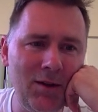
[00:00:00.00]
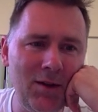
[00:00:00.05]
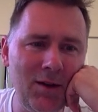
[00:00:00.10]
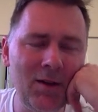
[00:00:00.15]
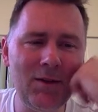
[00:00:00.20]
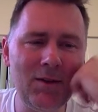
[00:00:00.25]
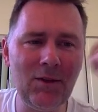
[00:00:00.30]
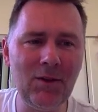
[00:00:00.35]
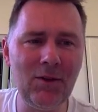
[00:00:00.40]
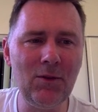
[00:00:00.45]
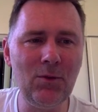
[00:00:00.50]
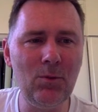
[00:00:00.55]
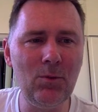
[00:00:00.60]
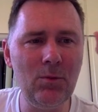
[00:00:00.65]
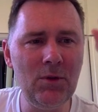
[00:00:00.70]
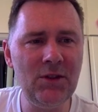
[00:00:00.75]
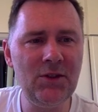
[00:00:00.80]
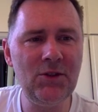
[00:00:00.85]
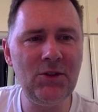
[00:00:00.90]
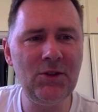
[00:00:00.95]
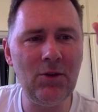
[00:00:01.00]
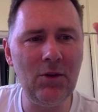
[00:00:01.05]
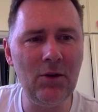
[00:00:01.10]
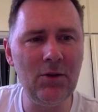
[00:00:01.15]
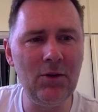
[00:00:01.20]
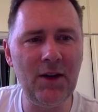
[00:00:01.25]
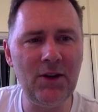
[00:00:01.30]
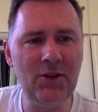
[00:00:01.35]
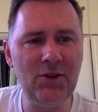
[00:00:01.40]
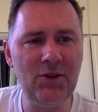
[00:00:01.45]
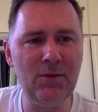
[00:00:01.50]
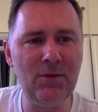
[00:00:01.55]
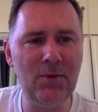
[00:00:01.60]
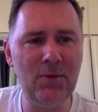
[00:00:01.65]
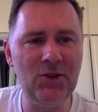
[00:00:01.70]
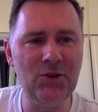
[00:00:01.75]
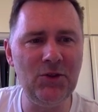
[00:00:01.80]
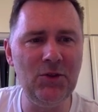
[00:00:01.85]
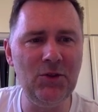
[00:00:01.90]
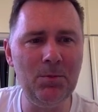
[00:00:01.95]
Yeah, so which collocation
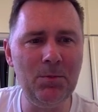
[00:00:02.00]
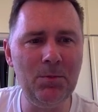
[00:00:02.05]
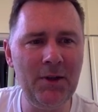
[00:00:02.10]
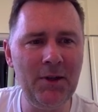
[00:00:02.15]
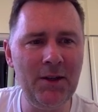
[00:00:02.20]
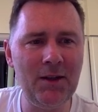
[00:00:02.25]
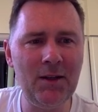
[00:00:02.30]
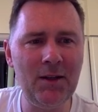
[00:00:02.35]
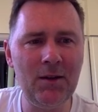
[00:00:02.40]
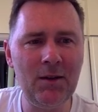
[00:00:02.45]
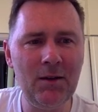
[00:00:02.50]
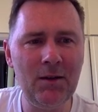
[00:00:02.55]
measure you pick